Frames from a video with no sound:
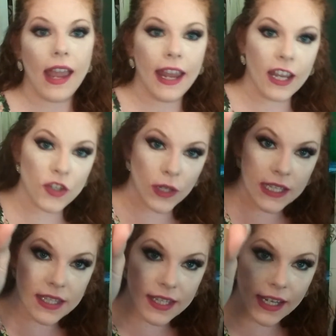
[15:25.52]
And you
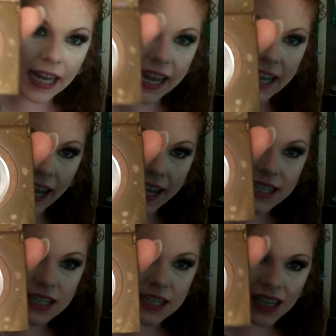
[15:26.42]
can see it
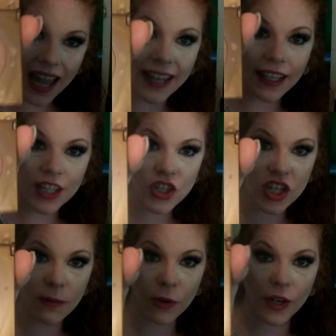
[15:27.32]
is slightly
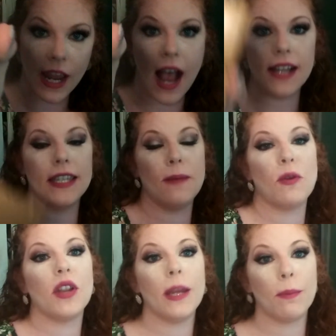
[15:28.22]
shimmery. I
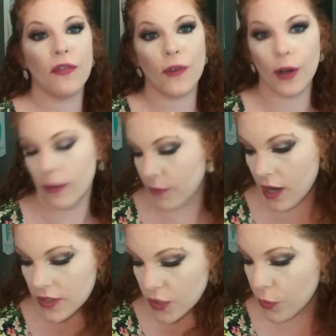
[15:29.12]
typically prefer a
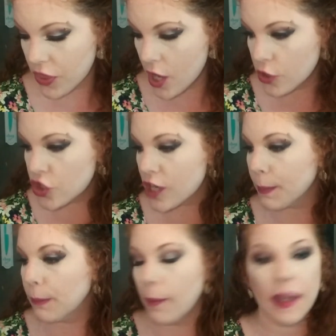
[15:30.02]
bronzer with no
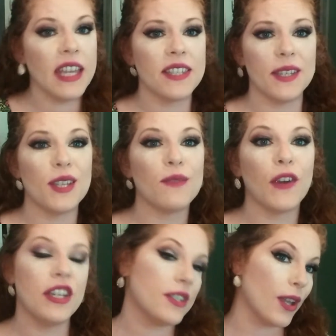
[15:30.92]
shimmer, but because this is
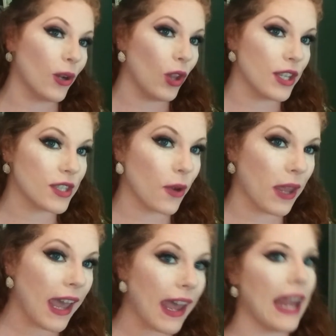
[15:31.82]
very subtle, it's
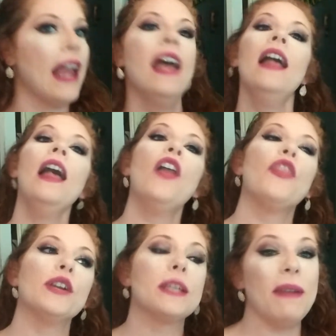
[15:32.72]
okay.
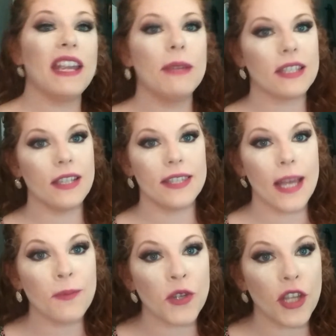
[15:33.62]
There's a big
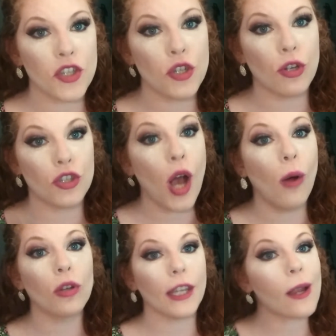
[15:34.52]
misconception that you could
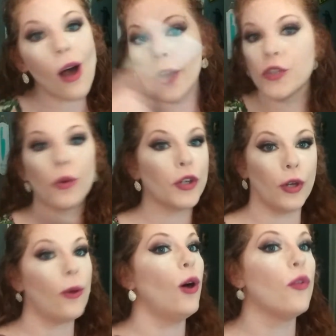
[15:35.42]
totally contour
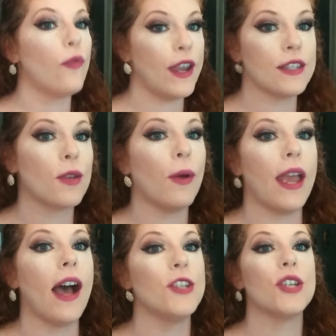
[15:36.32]
your whole face the way
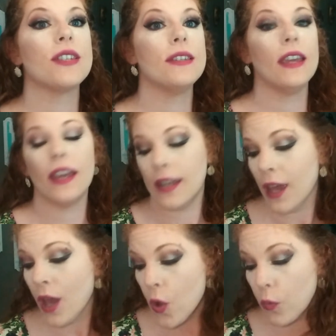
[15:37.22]
I just did
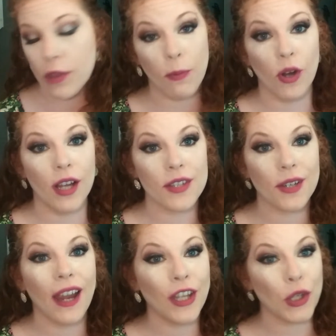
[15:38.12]
with
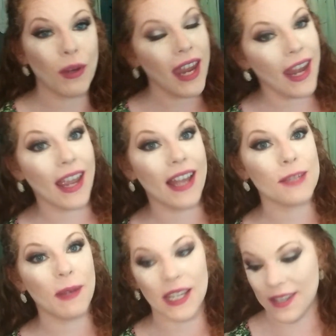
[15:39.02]
bronzer, and you
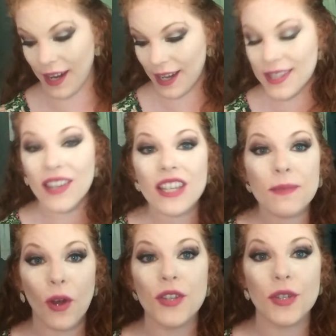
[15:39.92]
can't, because like I said, this
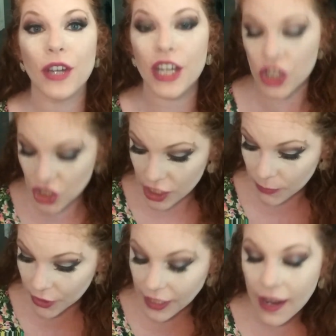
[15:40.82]
bronzer is
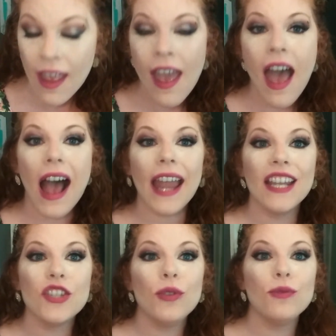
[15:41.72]
shimmery.
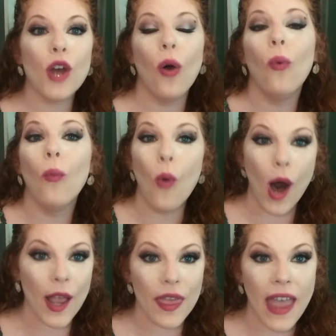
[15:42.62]
And you don't
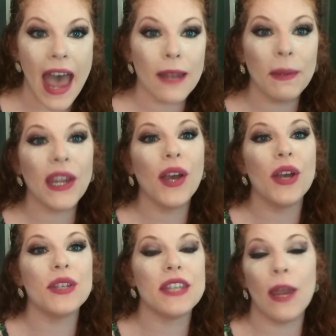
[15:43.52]
want that
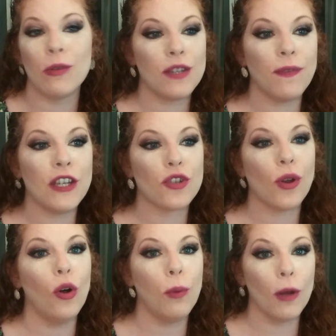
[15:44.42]
because it would defeat
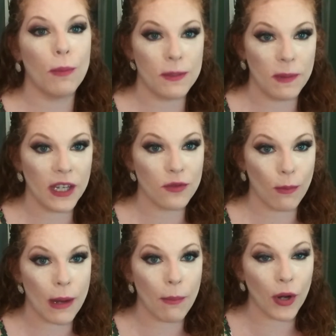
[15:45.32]
your whole purpose, because
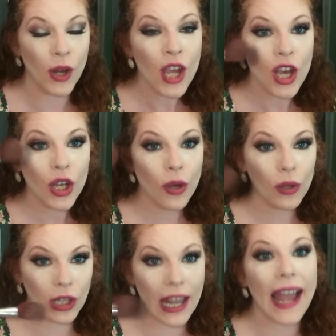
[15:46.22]
remember,
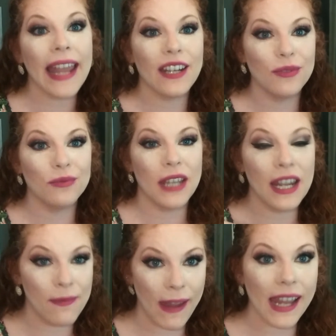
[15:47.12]
light
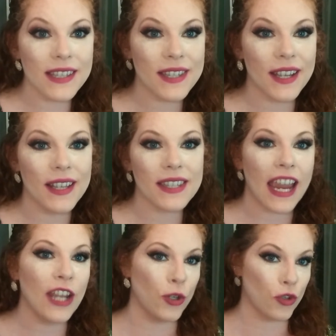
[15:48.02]
advances
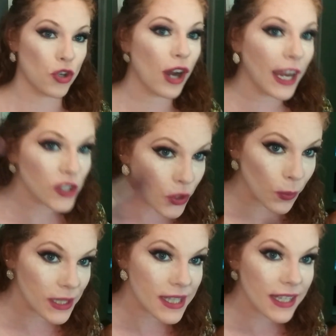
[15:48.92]
and you're trying to
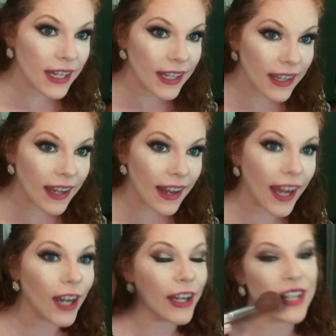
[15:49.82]
recede an
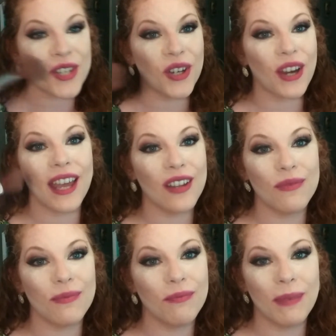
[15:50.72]
area, so you're kind
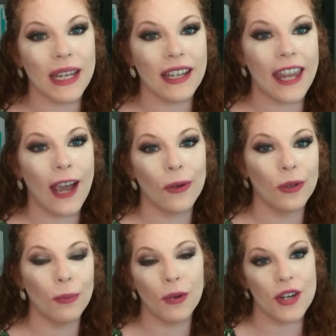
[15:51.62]
of being
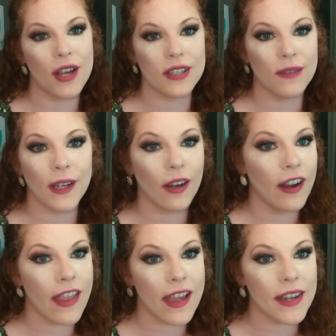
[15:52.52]
counterproductive here,
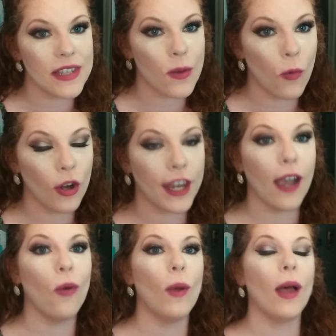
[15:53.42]
and that doesn't work
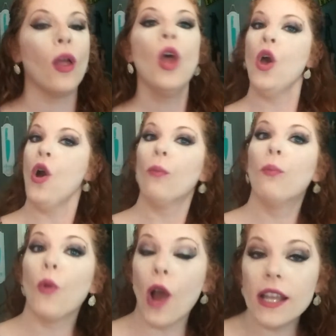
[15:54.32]
out well.
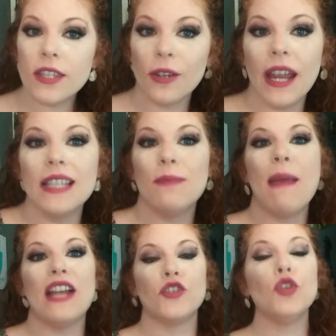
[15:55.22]
Bronzer is
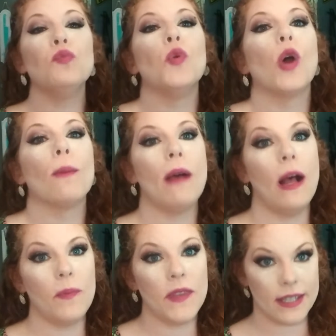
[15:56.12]
meant to warm
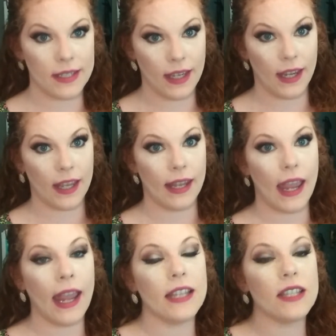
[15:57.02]
up the skin,
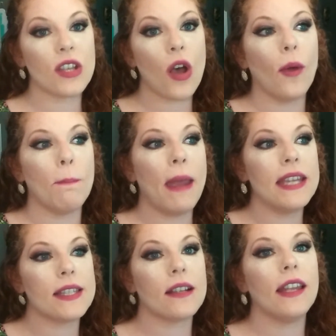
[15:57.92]
and so
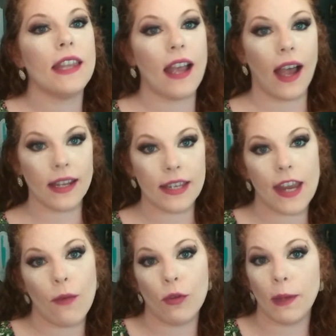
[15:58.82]
basically the
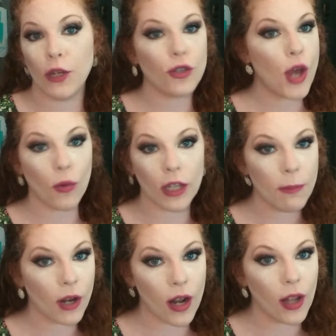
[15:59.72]
idea would be you could totally
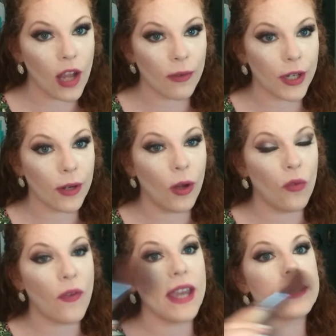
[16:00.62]
put it all over your whole
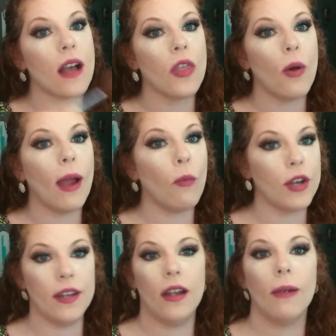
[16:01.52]
face, although I
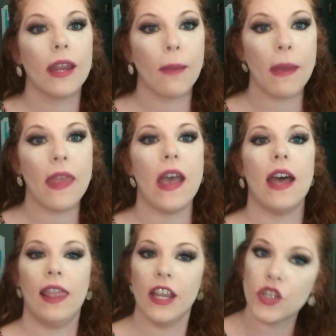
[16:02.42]
would not recommend that
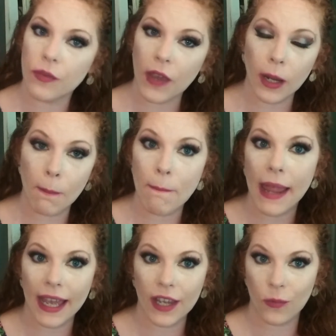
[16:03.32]
unless you've got a
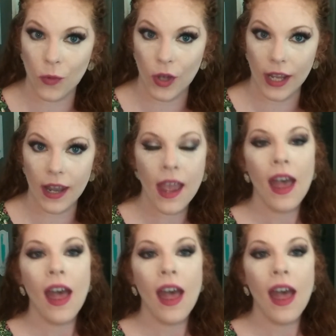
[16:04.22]
matte one.